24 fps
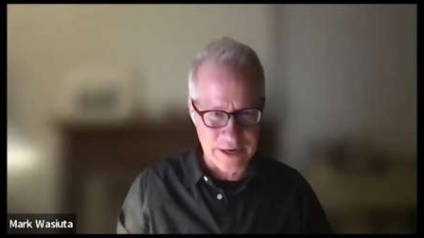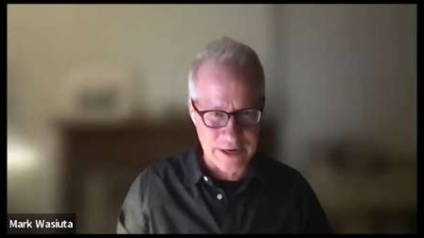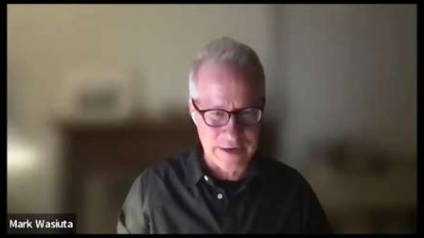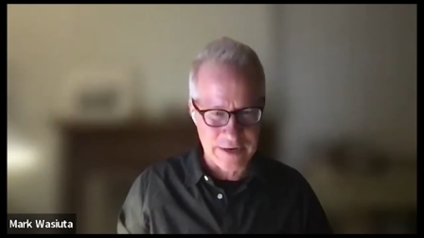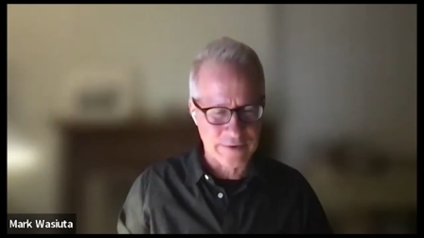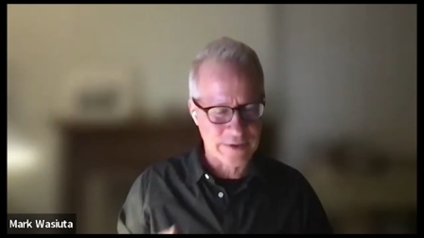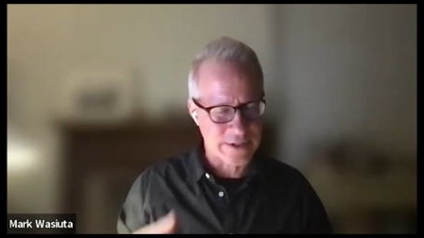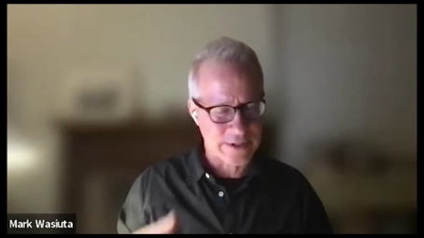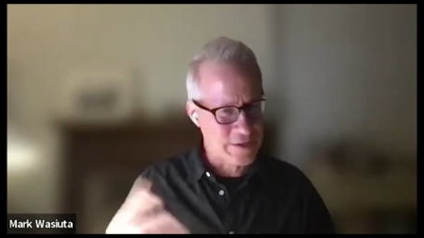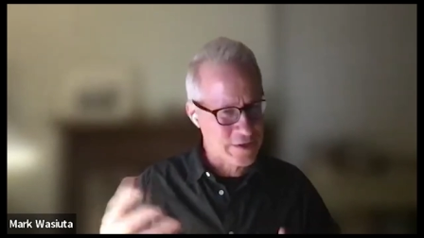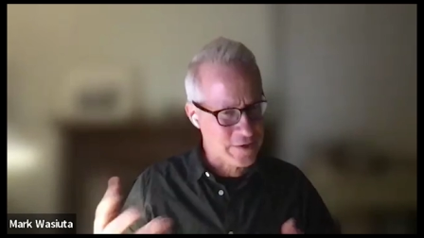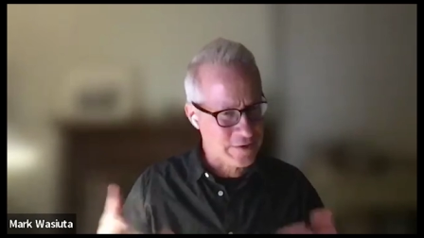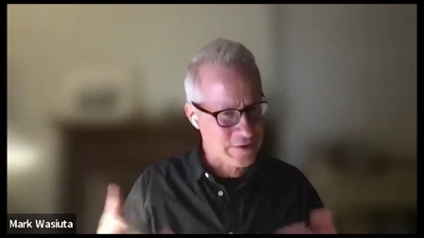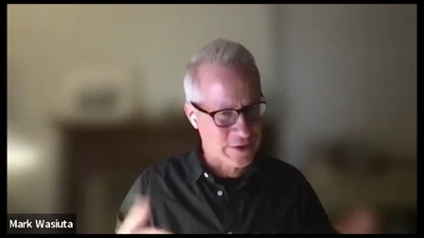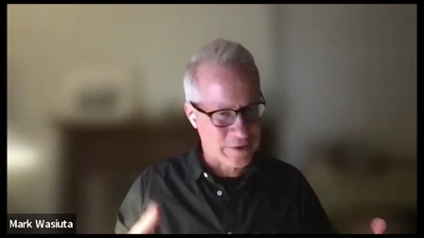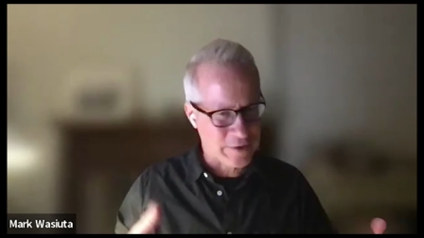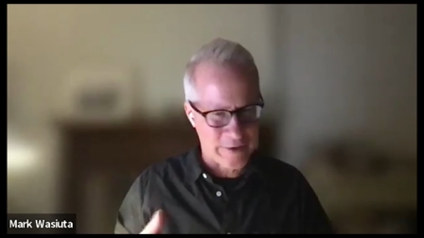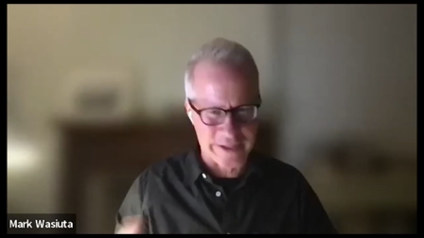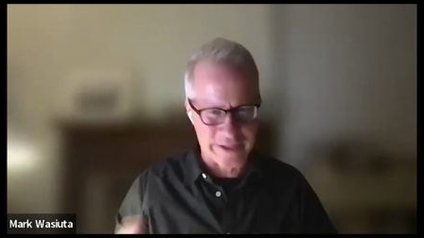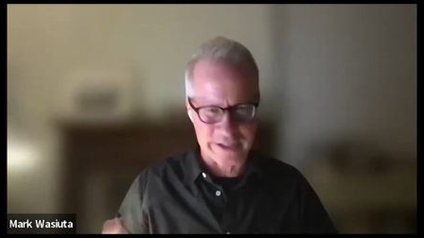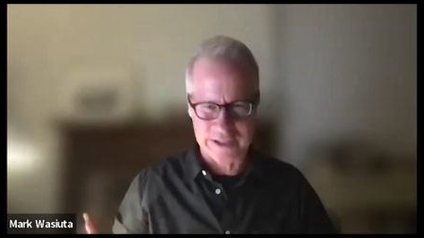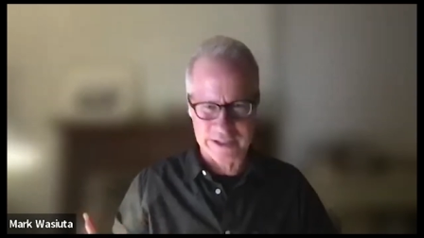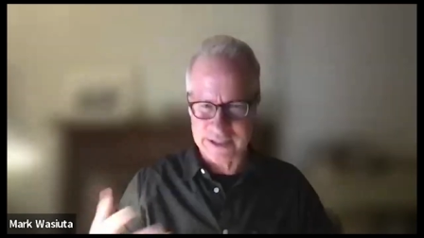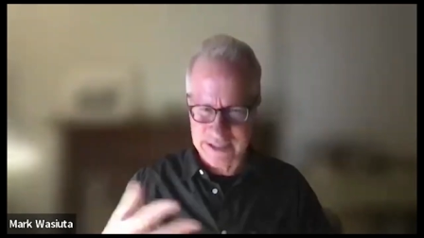around and so the
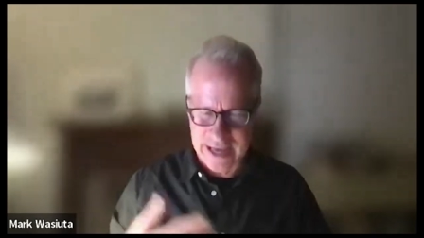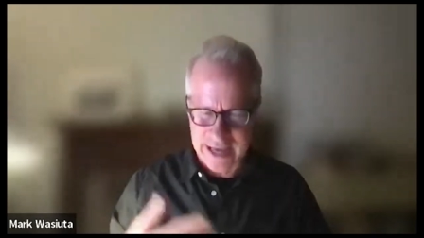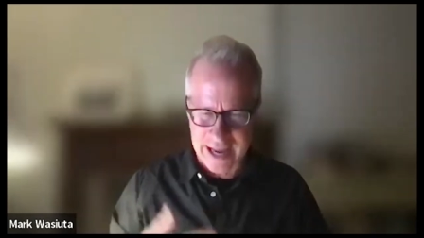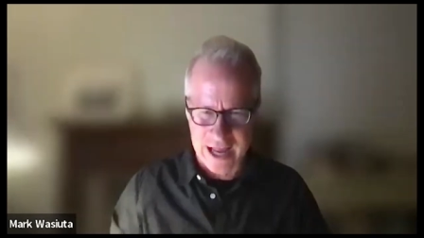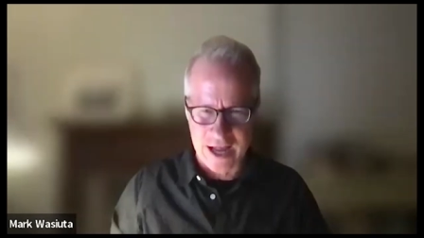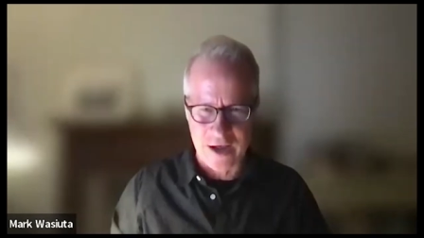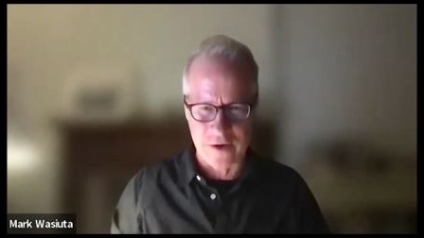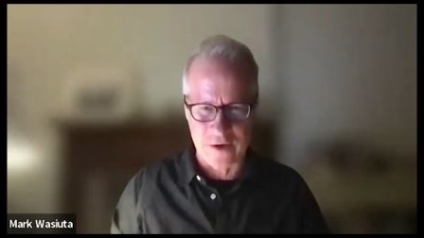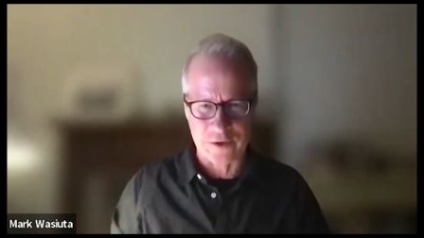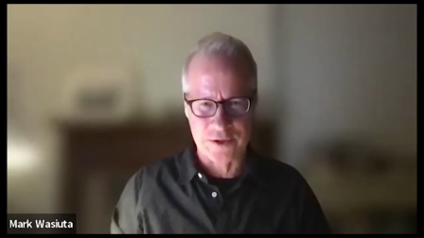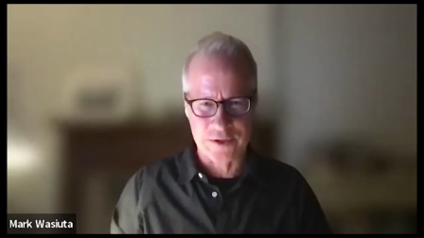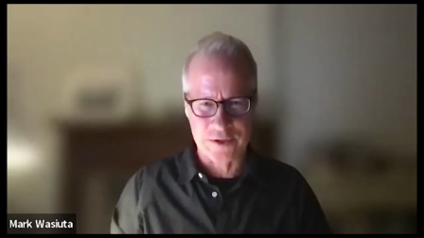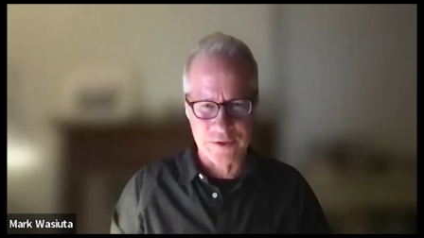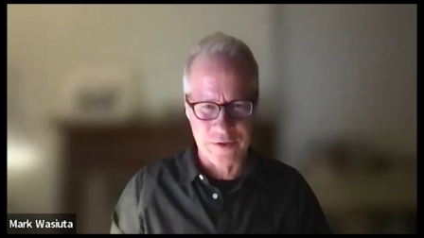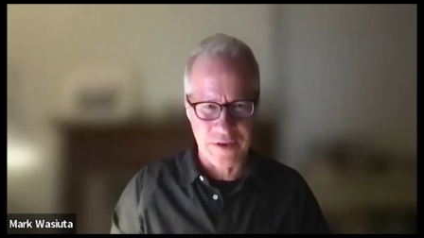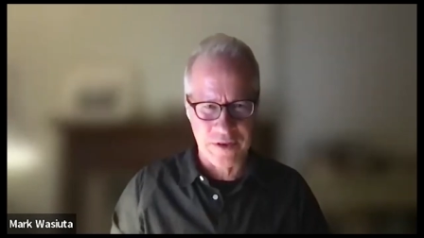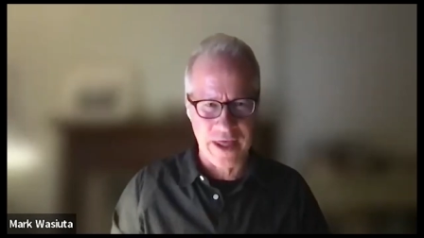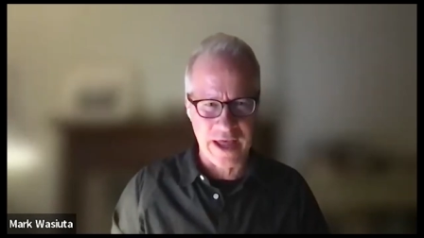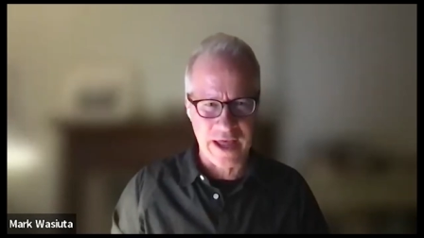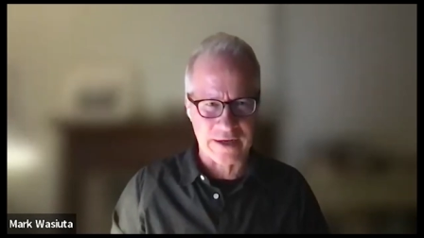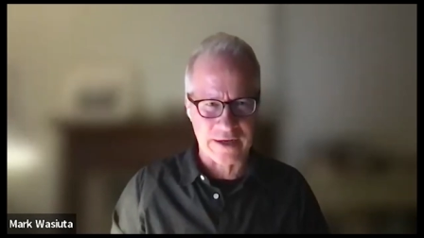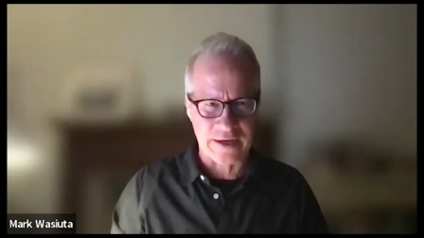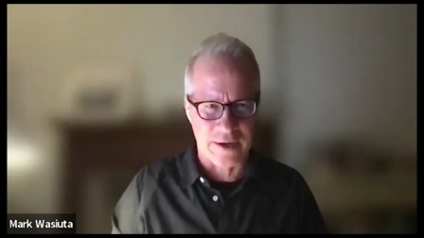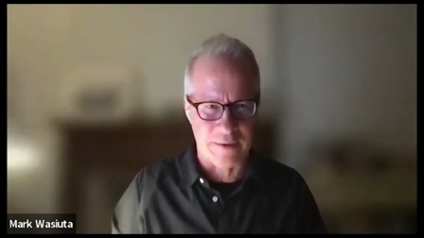question is how
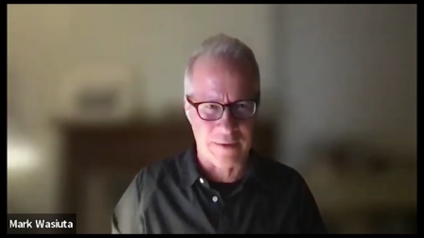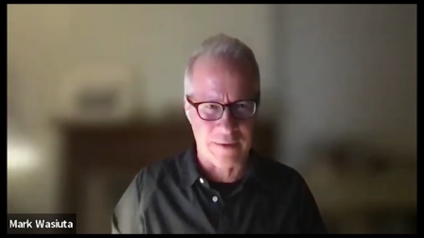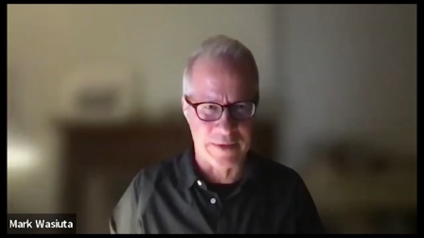should that